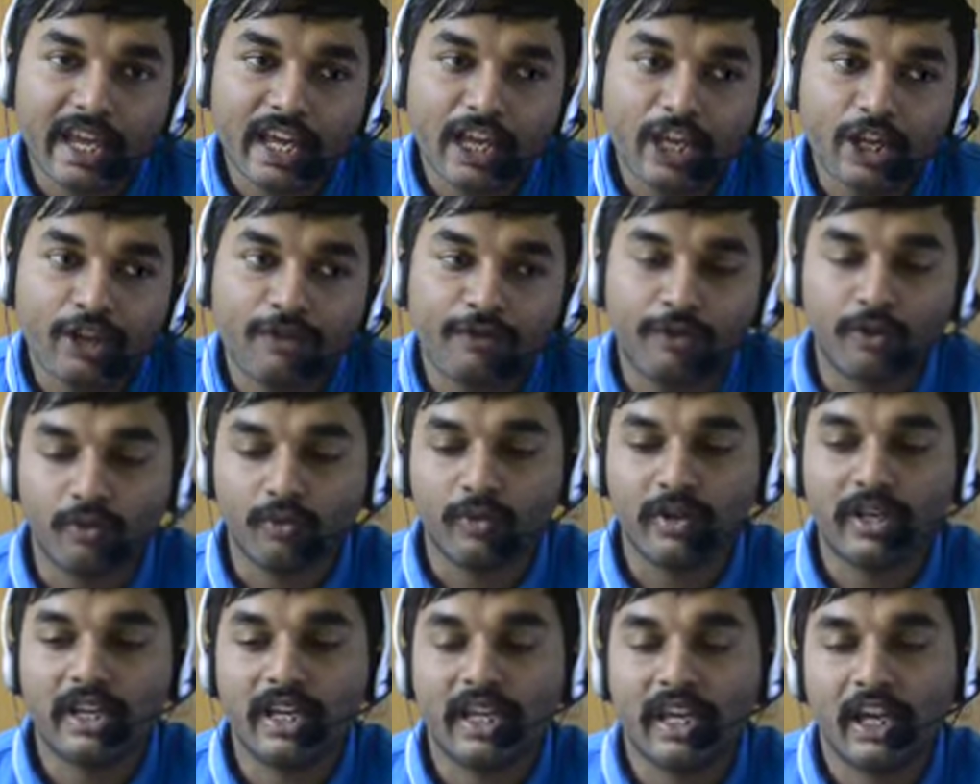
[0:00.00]
if you
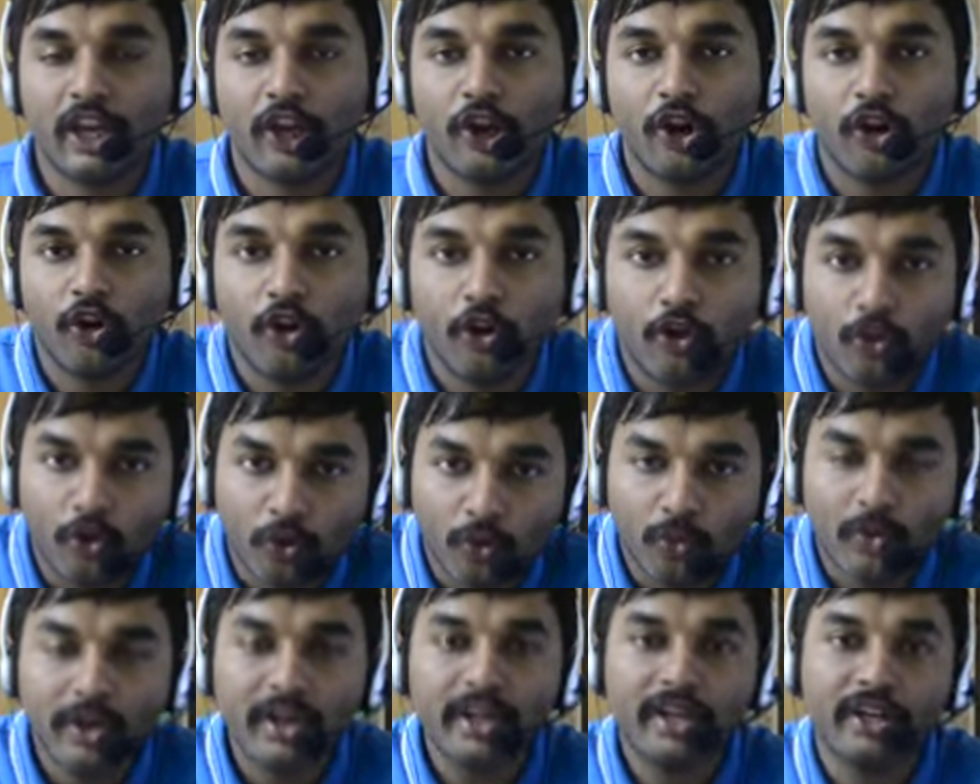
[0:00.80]

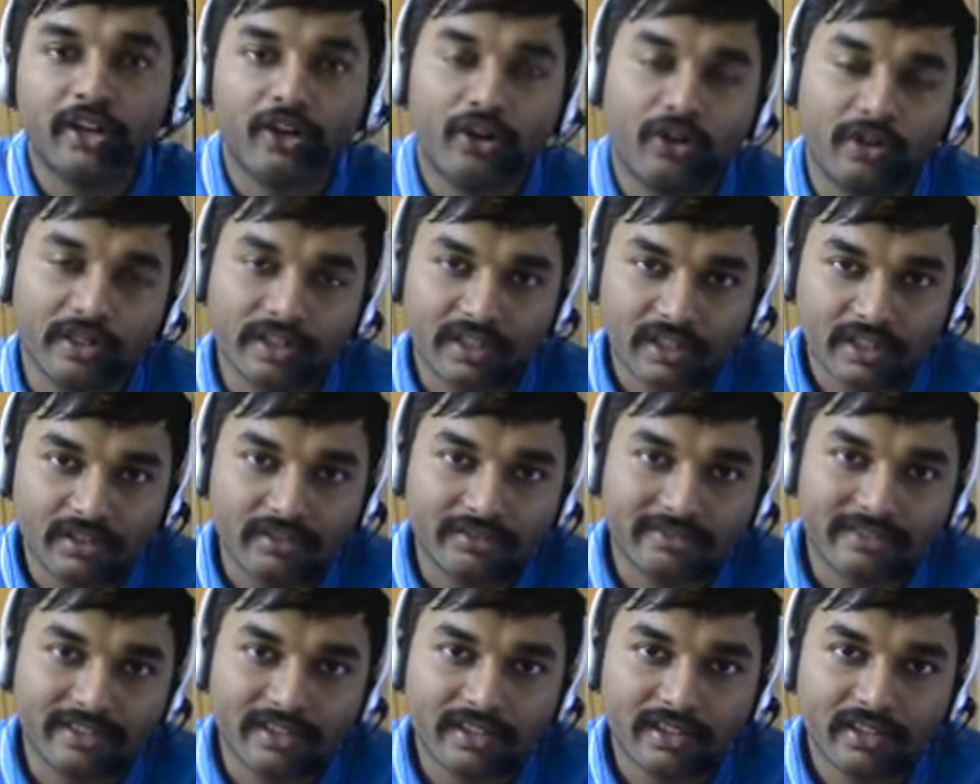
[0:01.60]
roll it along a
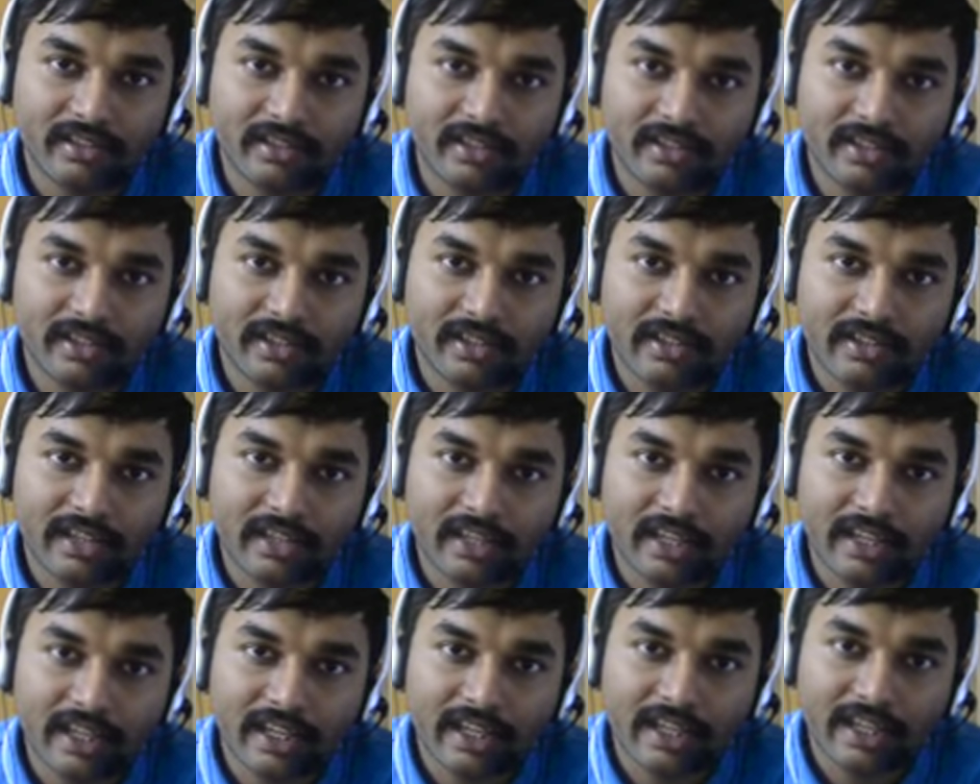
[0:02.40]
surface,
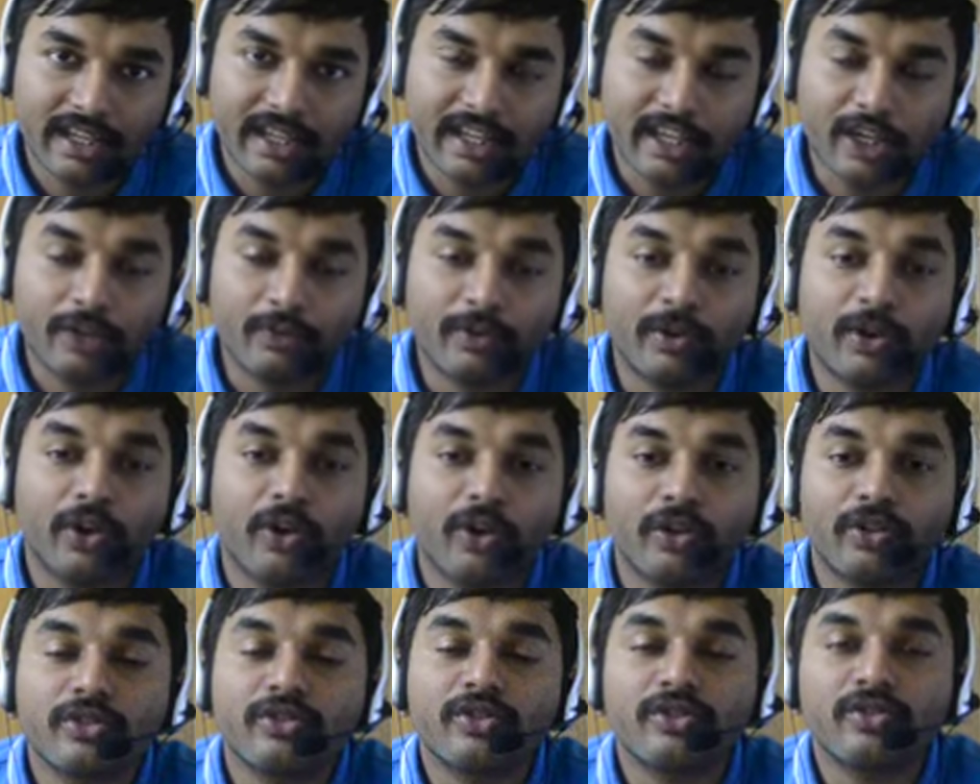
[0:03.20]
it
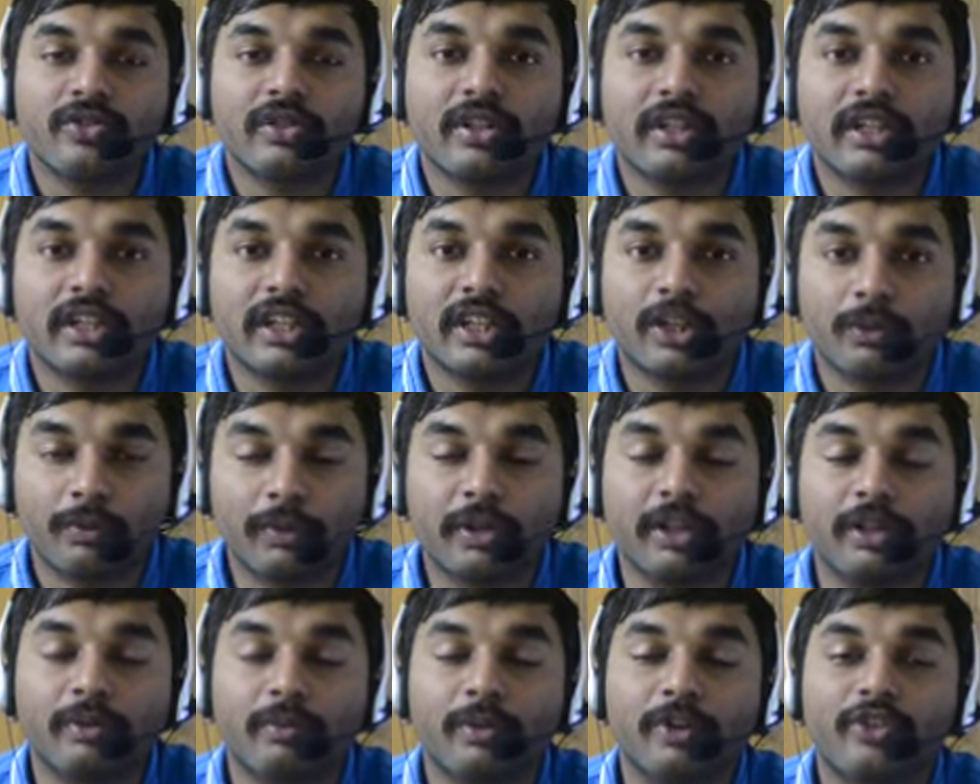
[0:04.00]

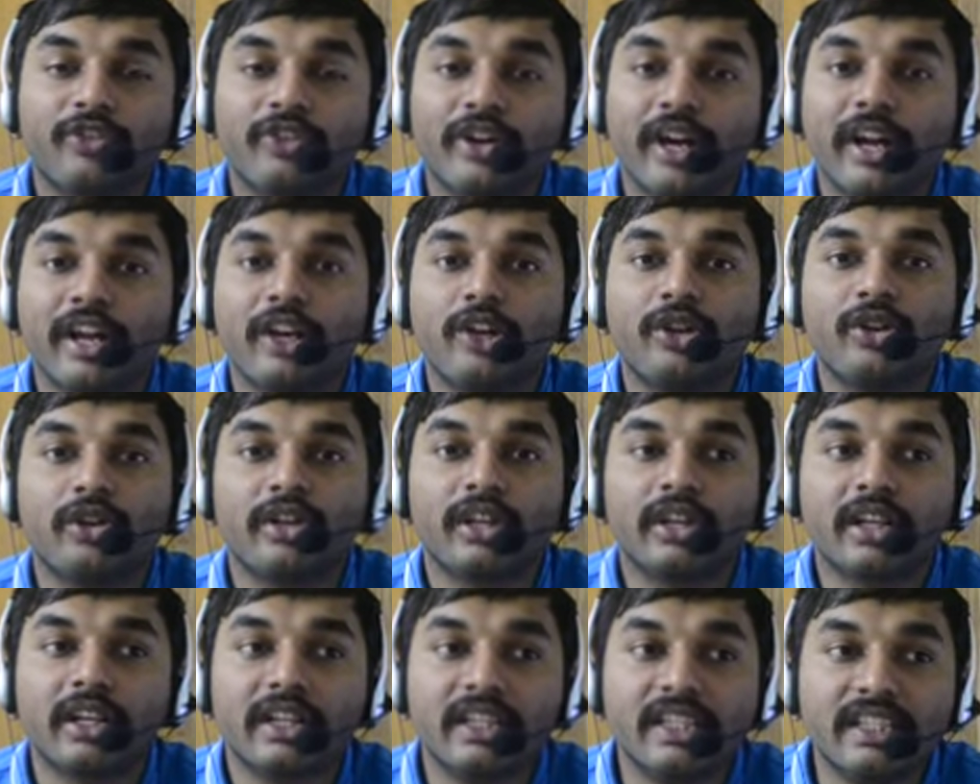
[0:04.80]
will try to
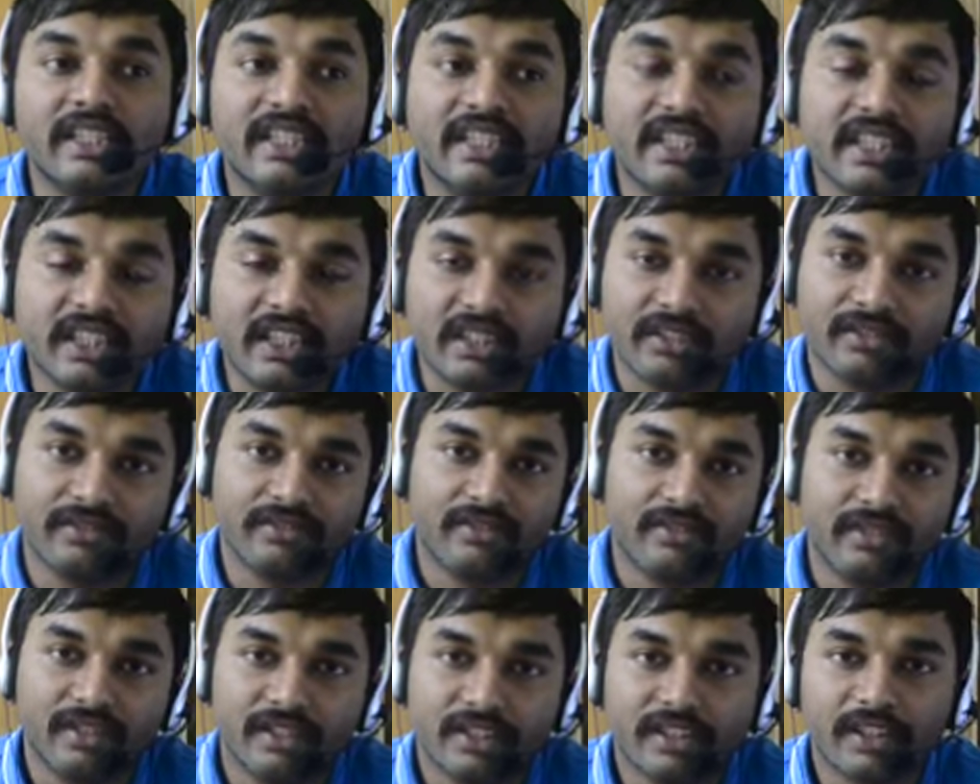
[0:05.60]
conserve
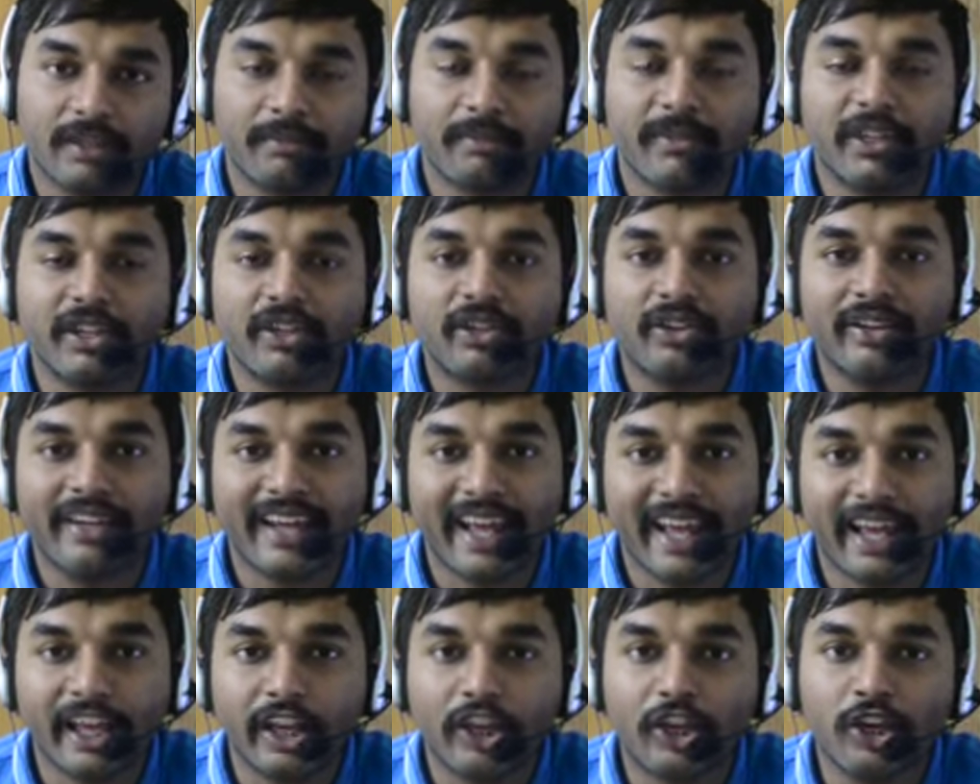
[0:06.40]
something called
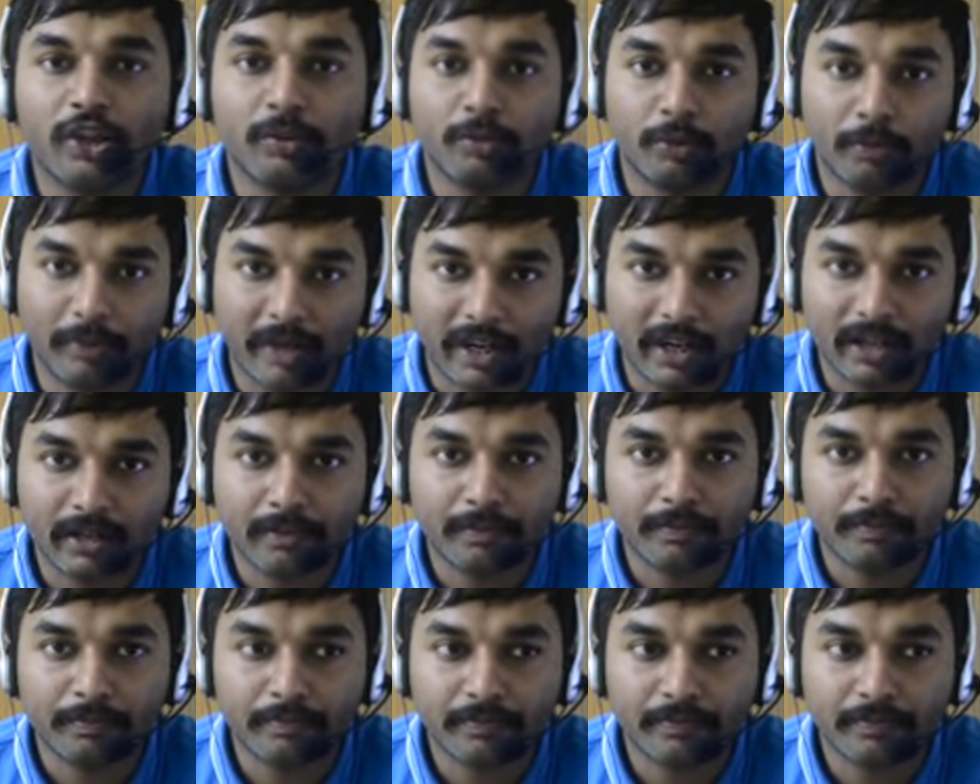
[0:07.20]
angular momentum.